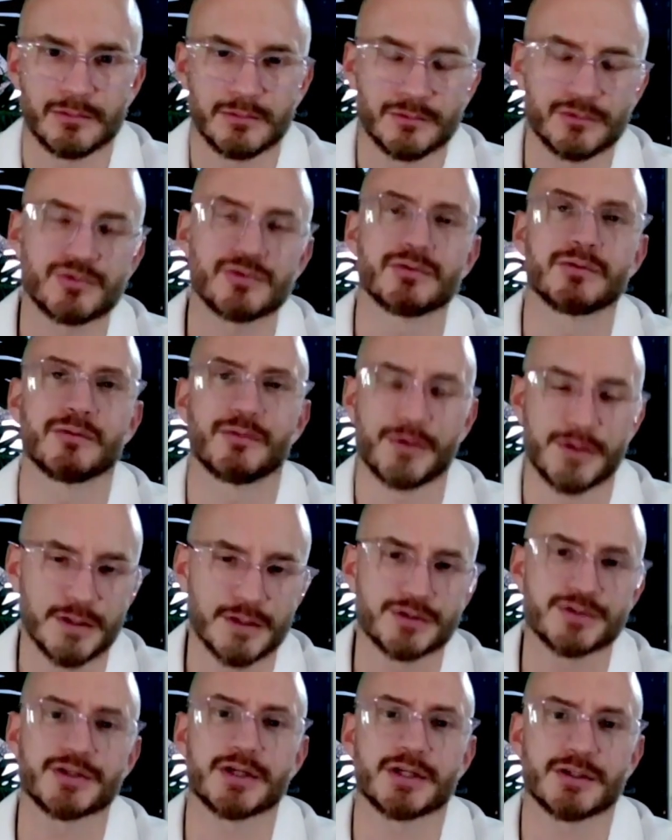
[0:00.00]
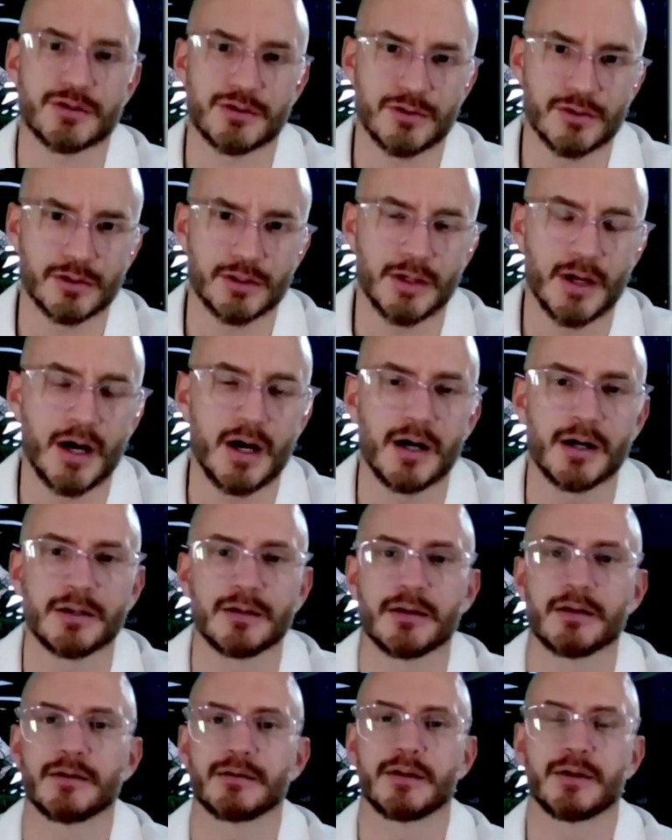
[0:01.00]
True, with the incision early
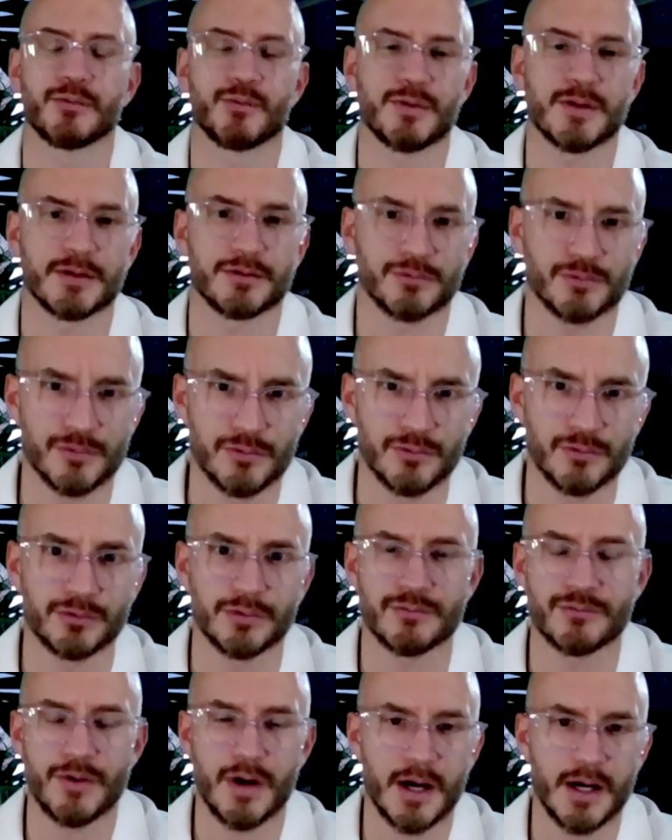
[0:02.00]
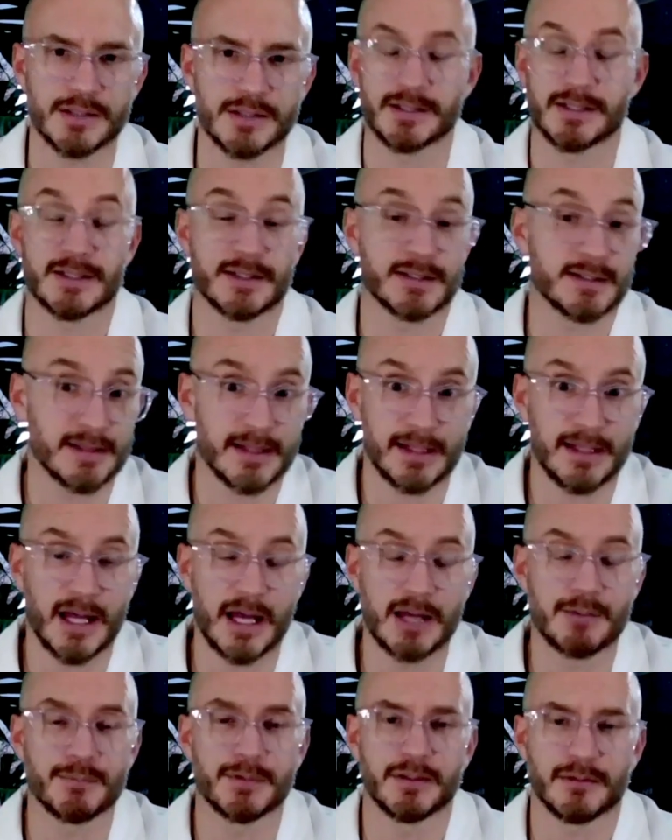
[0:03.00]
on, then with the screws and rods and the
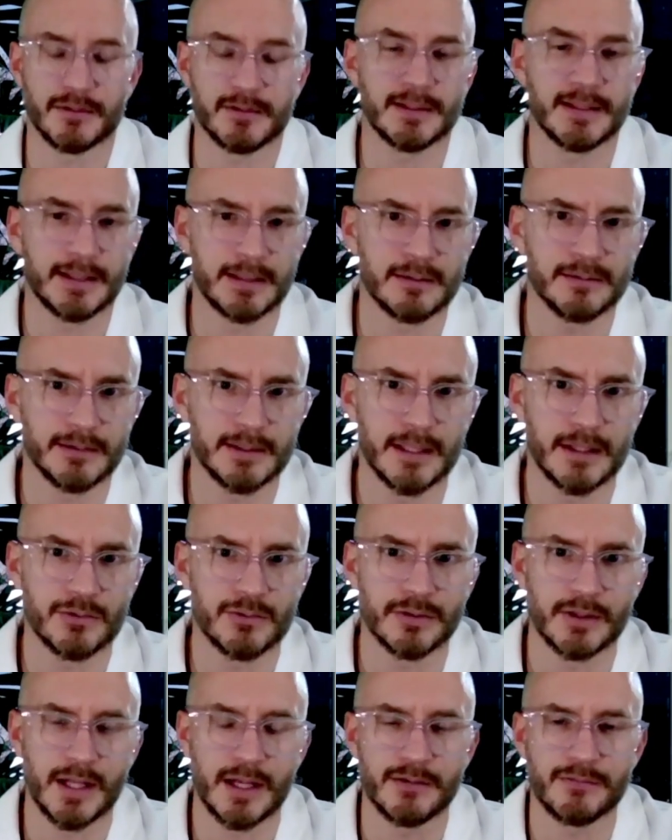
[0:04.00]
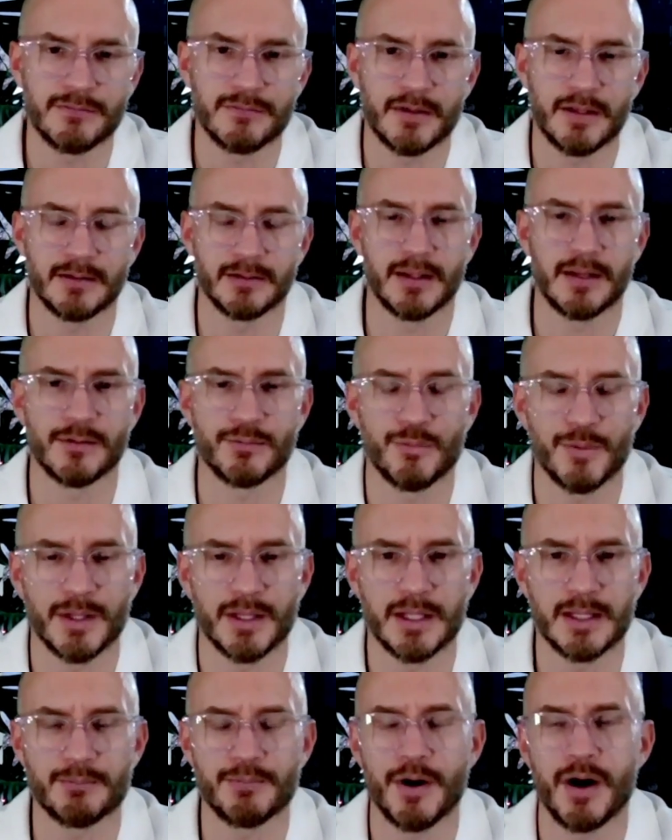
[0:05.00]
alignment later in life. And then we
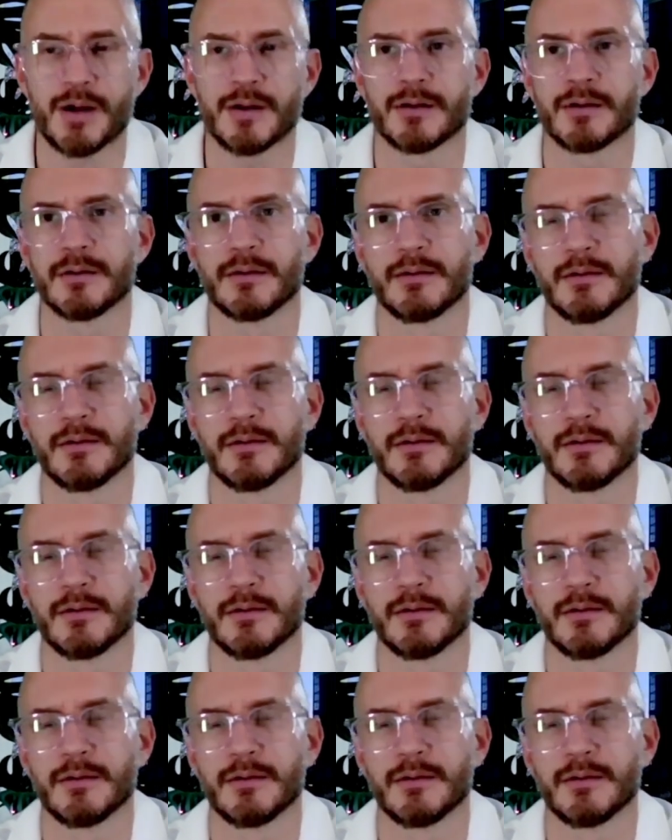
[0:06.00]
keep on.